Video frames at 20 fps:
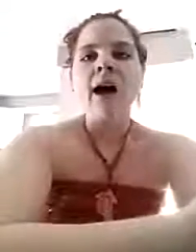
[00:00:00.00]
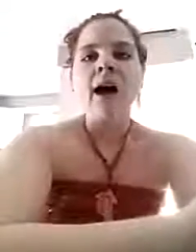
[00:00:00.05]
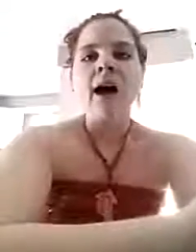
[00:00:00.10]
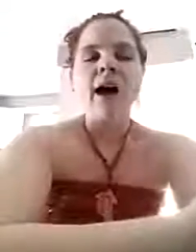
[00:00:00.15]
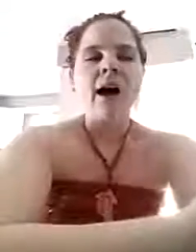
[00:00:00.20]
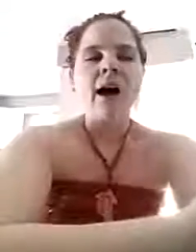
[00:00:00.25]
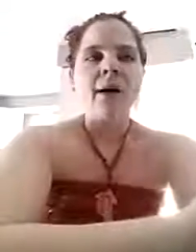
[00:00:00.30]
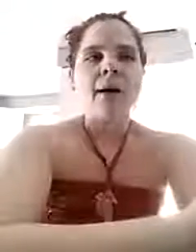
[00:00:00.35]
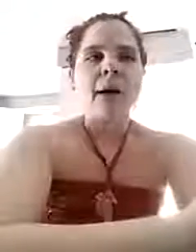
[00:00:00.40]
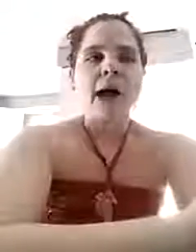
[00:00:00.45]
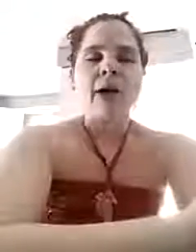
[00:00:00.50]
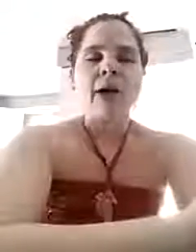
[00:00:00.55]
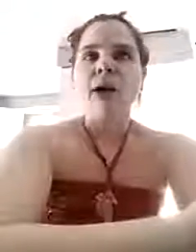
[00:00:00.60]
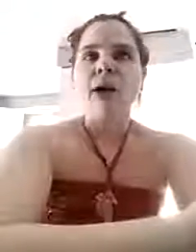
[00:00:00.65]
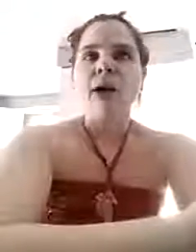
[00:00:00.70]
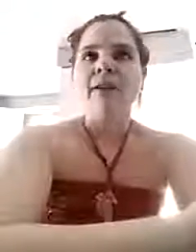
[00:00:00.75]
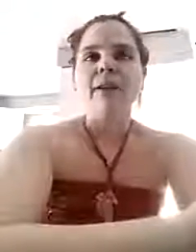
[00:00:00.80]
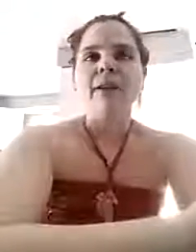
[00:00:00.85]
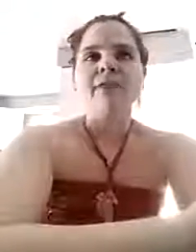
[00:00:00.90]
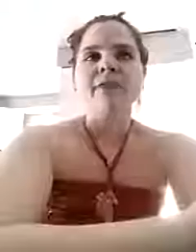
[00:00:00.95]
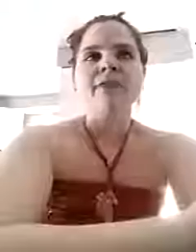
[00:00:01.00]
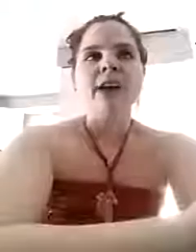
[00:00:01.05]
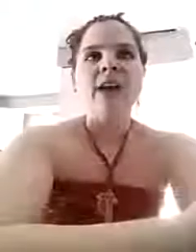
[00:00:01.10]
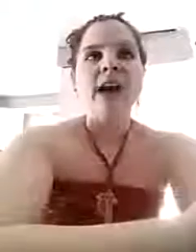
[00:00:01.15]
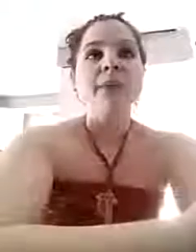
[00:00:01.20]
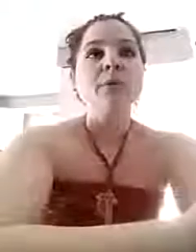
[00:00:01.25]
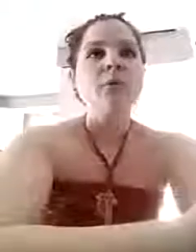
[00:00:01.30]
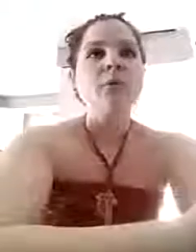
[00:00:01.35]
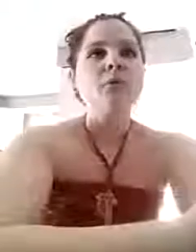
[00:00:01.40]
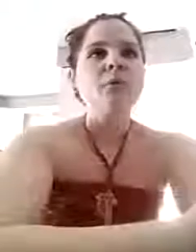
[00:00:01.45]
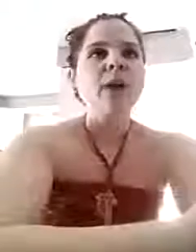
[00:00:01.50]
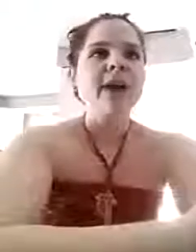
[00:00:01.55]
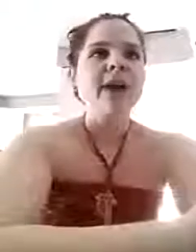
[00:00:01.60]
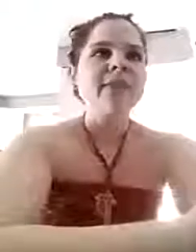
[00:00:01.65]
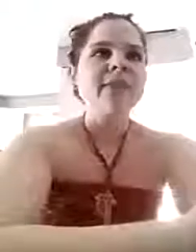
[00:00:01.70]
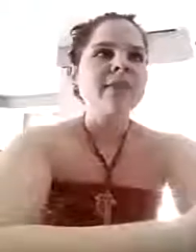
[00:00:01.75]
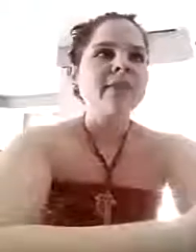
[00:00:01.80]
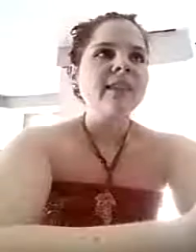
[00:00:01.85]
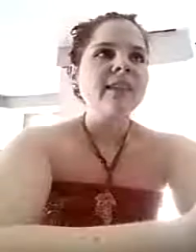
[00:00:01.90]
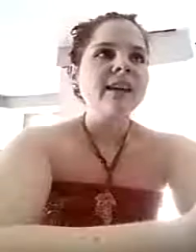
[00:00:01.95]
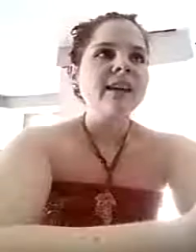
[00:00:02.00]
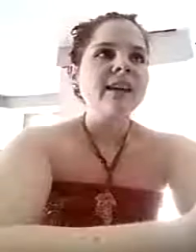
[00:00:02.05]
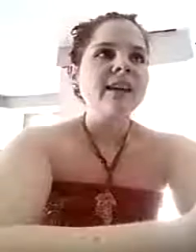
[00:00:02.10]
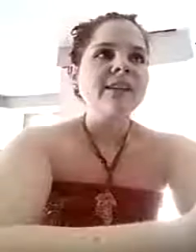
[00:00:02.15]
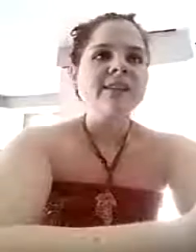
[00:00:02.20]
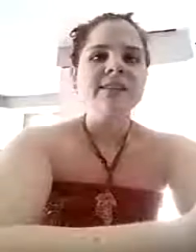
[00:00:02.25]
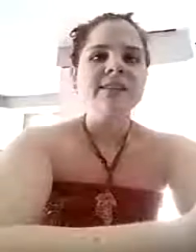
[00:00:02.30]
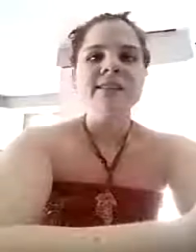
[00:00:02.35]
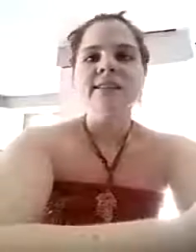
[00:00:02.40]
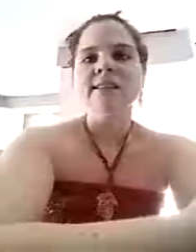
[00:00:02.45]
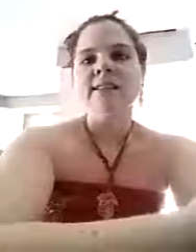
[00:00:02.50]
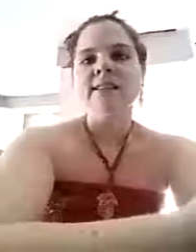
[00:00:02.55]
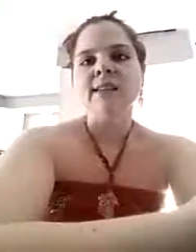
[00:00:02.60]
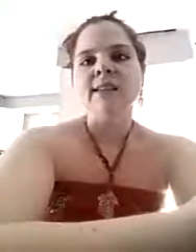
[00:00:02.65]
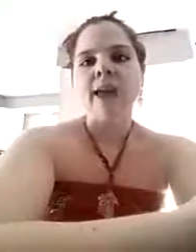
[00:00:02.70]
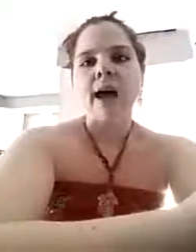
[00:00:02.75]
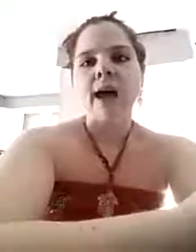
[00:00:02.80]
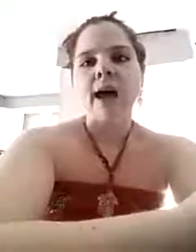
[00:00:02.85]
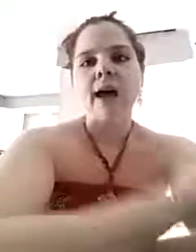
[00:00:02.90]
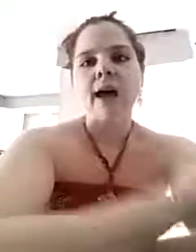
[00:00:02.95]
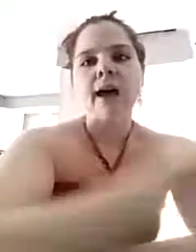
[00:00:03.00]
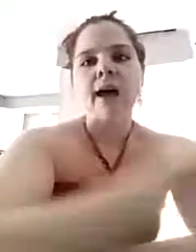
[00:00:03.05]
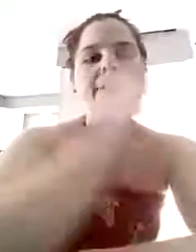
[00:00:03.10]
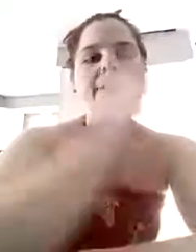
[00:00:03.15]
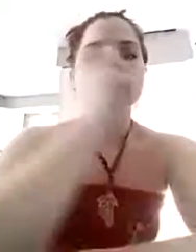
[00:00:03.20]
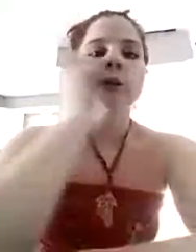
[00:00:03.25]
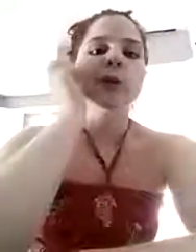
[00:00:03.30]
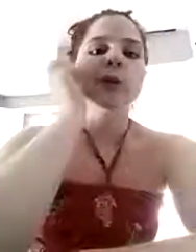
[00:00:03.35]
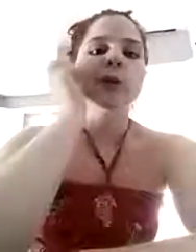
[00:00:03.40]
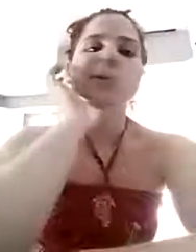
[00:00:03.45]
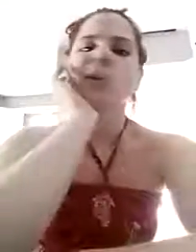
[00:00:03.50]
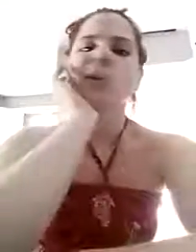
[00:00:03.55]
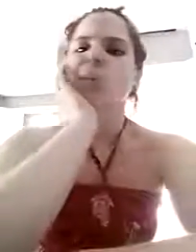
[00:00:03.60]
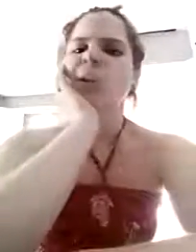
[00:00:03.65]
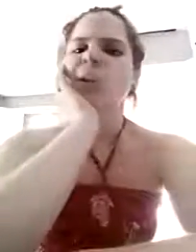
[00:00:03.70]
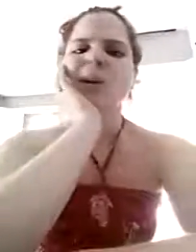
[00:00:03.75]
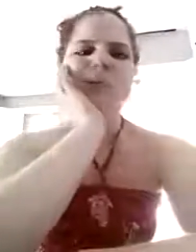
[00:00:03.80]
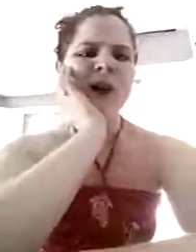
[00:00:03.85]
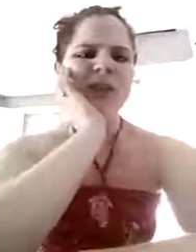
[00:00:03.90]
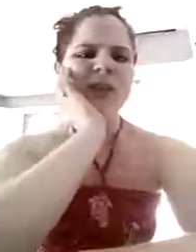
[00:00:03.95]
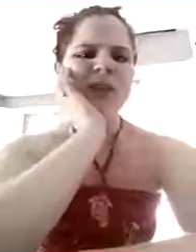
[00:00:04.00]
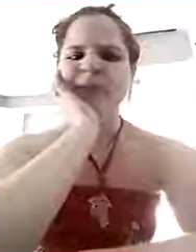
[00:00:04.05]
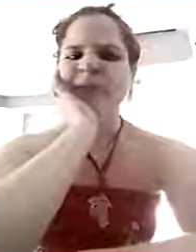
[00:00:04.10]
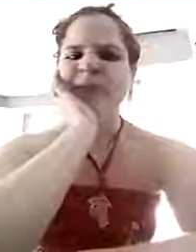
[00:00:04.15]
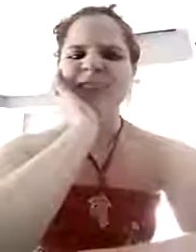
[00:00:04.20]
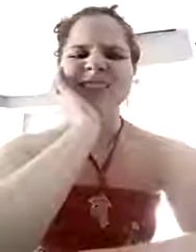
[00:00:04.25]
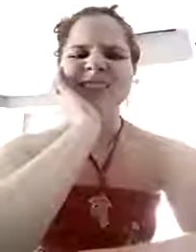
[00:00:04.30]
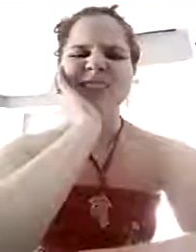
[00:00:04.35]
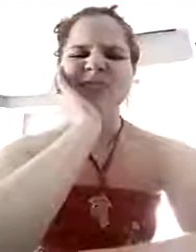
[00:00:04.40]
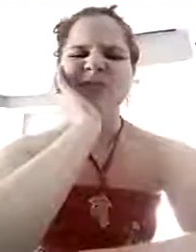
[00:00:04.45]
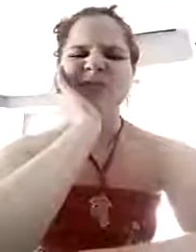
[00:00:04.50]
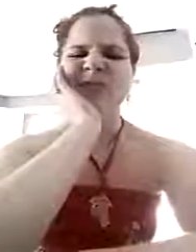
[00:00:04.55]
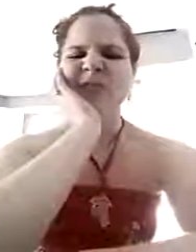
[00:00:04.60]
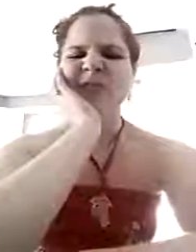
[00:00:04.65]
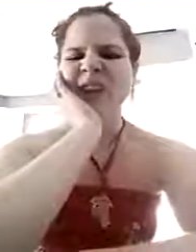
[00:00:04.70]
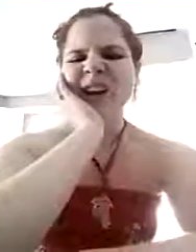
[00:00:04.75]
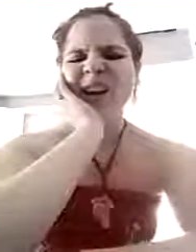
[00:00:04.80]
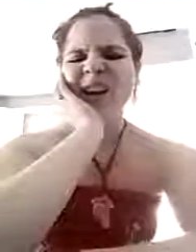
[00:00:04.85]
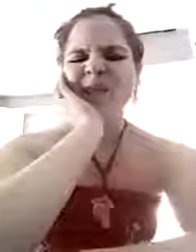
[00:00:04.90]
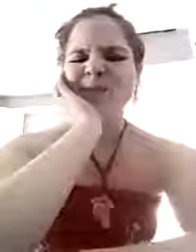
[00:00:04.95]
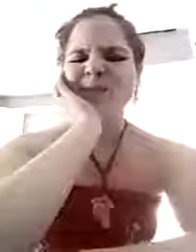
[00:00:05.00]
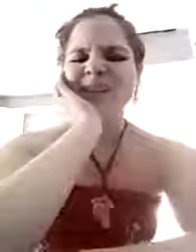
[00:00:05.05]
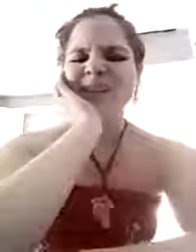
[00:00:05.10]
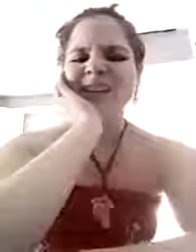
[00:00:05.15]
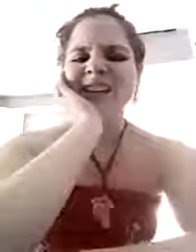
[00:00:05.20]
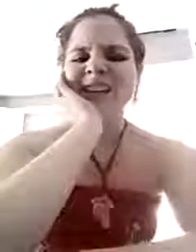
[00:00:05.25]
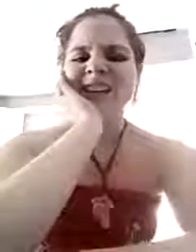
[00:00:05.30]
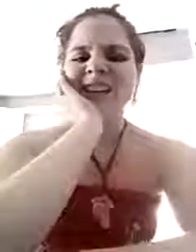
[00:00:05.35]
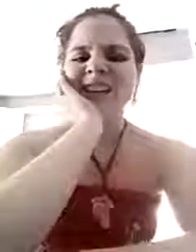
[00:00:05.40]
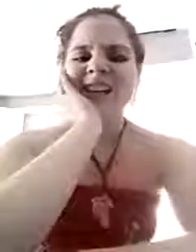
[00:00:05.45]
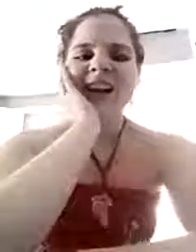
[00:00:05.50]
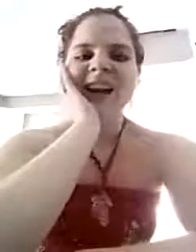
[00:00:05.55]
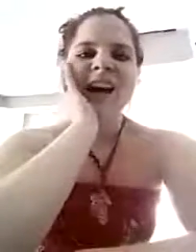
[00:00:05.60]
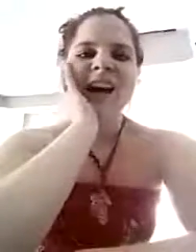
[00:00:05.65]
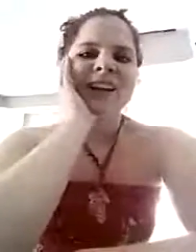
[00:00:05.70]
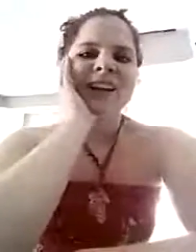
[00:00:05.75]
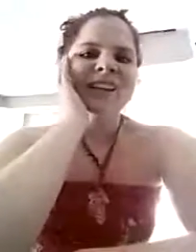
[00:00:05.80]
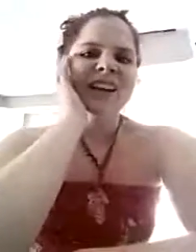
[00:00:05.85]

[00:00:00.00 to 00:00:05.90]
I don't have enough time to run this, don't want to bother friends and family,